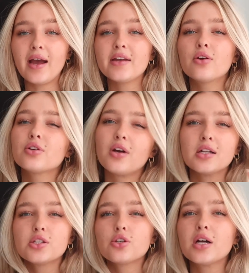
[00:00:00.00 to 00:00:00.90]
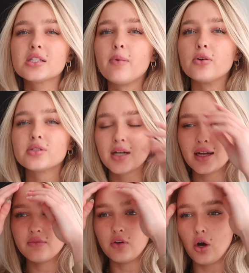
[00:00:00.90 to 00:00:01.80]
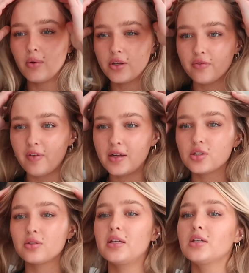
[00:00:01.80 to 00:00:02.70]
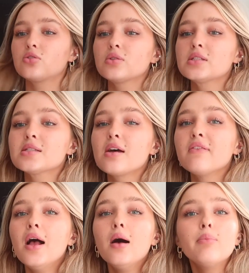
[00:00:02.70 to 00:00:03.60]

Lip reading: I know you're not supposed to kind of know what your friends are leaning towards and stuff,